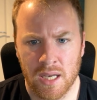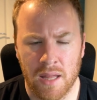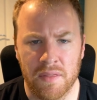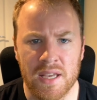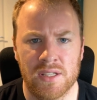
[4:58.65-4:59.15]

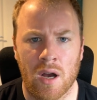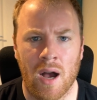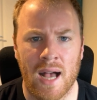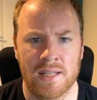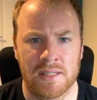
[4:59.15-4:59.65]
These are,
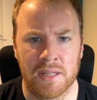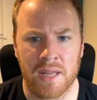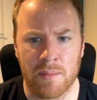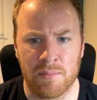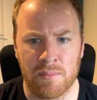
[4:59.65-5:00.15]
as the
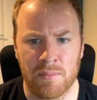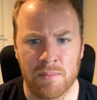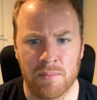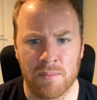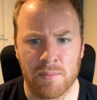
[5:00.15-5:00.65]
name
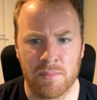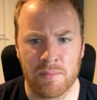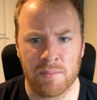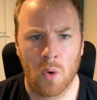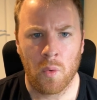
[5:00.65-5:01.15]
suggests,
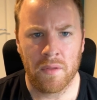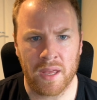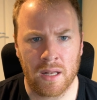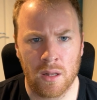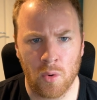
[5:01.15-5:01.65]
where
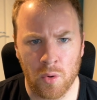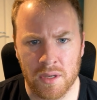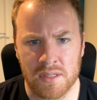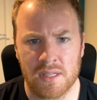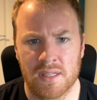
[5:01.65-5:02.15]

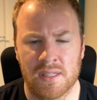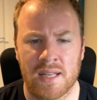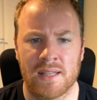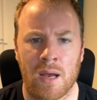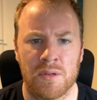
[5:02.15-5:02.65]
lawyers
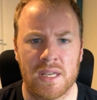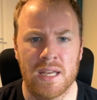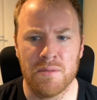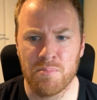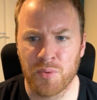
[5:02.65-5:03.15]
set out
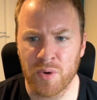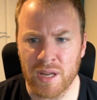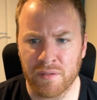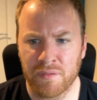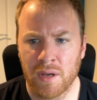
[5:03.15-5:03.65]
in
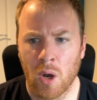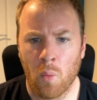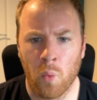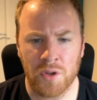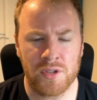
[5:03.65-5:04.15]
brief
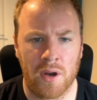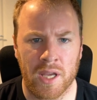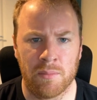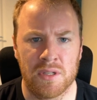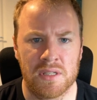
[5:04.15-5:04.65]
what
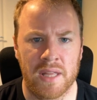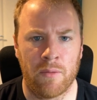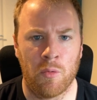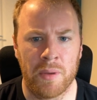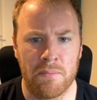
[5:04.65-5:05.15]
arguments they
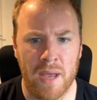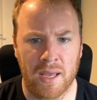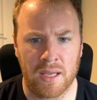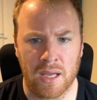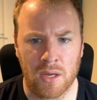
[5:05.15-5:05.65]
will be
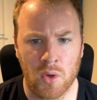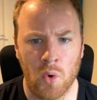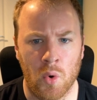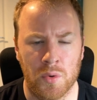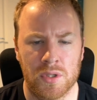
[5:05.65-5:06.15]
making in
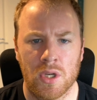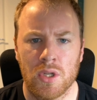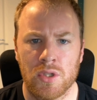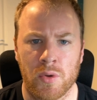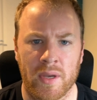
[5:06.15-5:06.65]
court
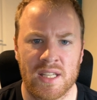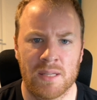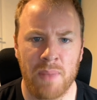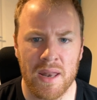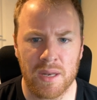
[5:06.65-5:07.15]
to
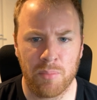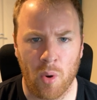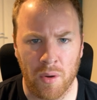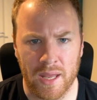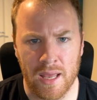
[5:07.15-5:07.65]
expand
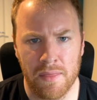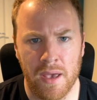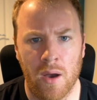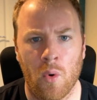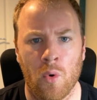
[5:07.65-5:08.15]
upon in
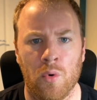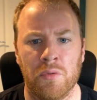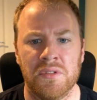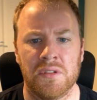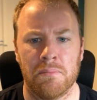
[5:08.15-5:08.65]
their oral
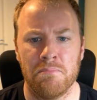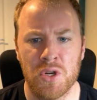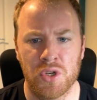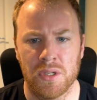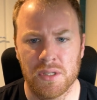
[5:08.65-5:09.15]

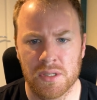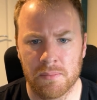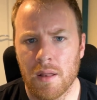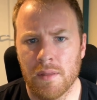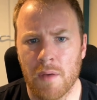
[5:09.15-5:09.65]
submissions.
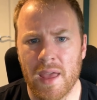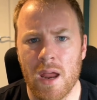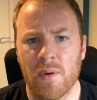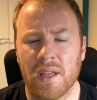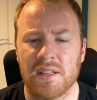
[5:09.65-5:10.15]
Now, the
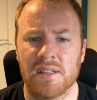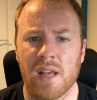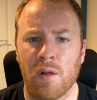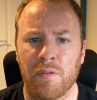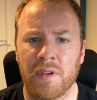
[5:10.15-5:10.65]
hearing
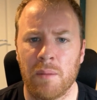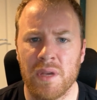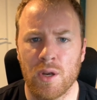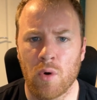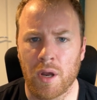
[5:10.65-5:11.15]
itself can be
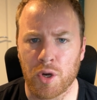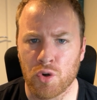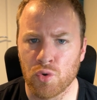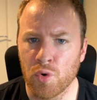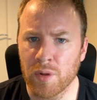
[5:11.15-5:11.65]
quite
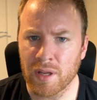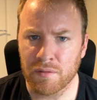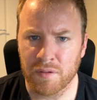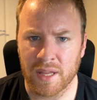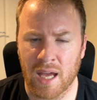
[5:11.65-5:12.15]
gruelling
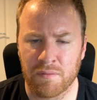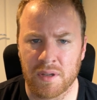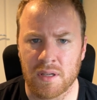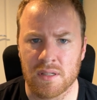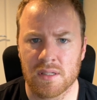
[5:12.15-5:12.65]
for the
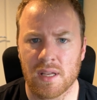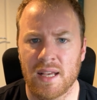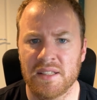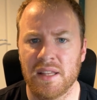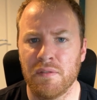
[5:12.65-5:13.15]
advocates,
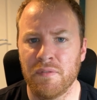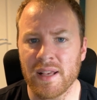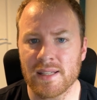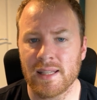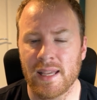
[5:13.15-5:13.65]
as the
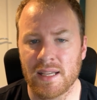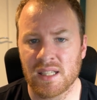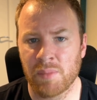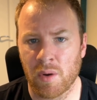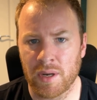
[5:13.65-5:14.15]
vastly
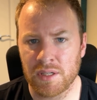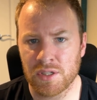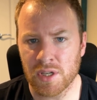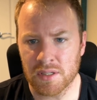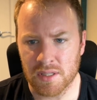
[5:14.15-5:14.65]
experienced
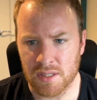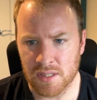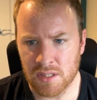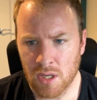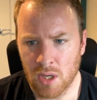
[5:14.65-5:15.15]

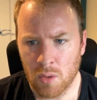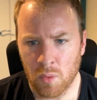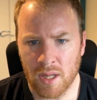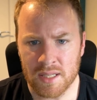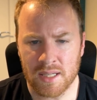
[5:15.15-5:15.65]
justices
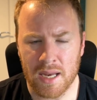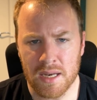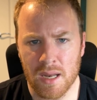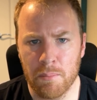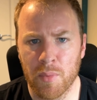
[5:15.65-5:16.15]
will ask a
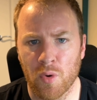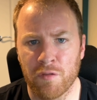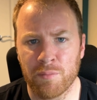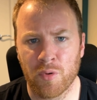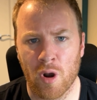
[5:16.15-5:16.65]
number
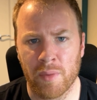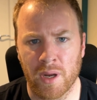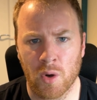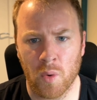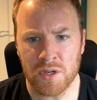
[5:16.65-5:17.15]
of probing
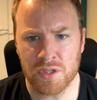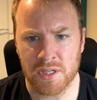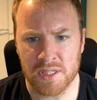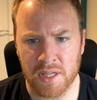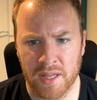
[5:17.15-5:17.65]

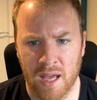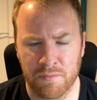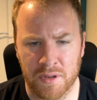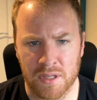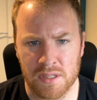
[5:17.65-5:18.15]
questions to the
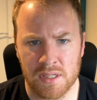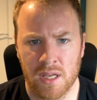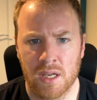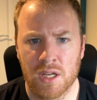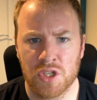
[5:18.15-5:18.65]
advocates,
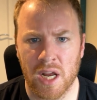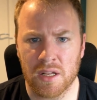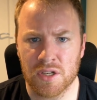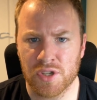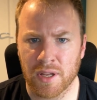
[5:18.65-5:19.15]

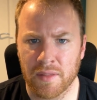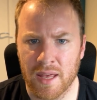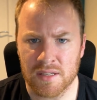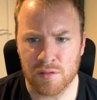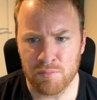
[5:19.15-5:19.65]
challenging their
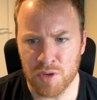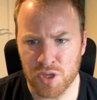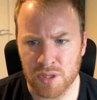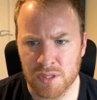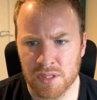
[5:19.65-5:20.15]

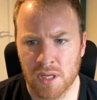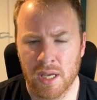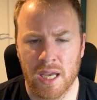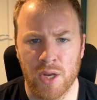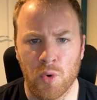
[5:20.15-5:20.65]
submissions
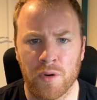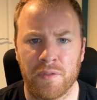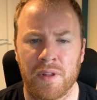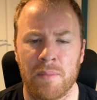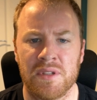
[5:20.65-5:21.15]
in order
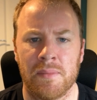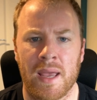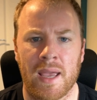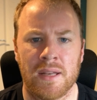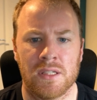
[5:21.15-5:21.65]
for them to
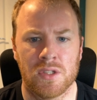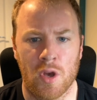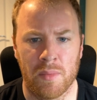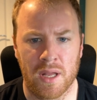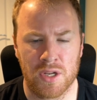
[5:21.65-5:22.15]
make a
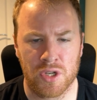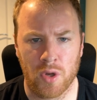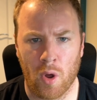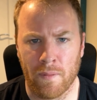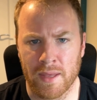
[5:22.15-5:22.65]
determination
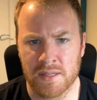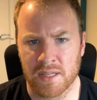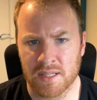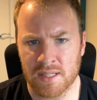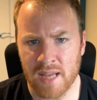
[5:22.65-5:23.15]
on the
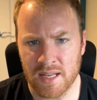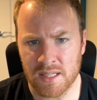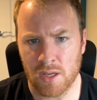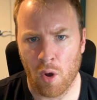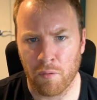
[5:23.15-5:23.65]

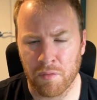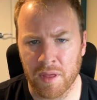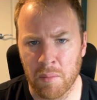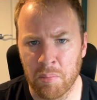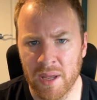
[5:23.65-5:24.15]
success of the
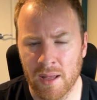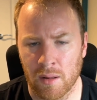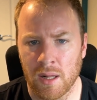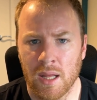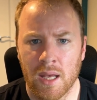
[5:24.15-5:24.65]
appeal.